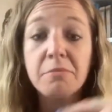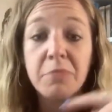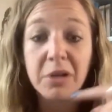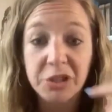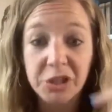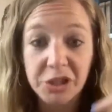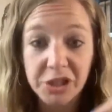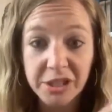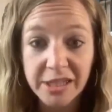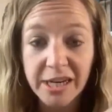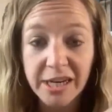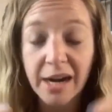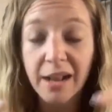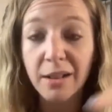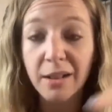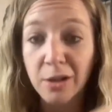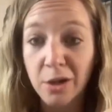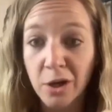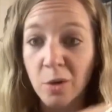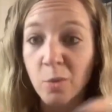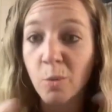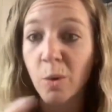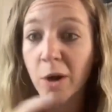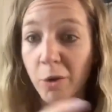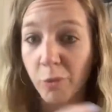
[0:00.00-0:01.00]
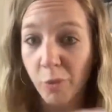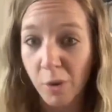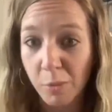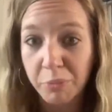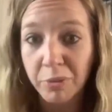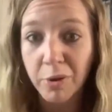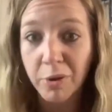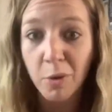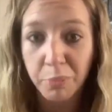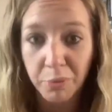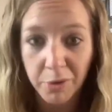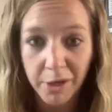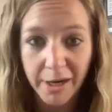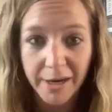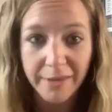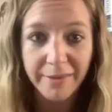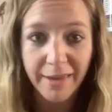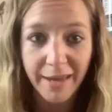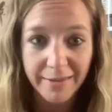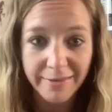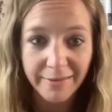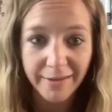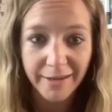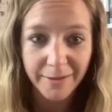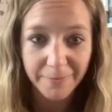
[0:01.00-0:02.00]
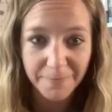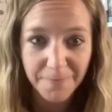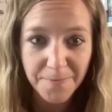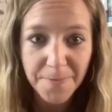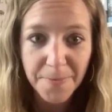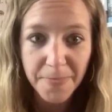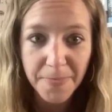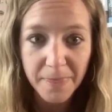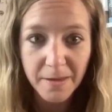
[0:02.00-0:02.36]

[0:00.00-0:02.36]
but she's got to learn where to appropriate that thing,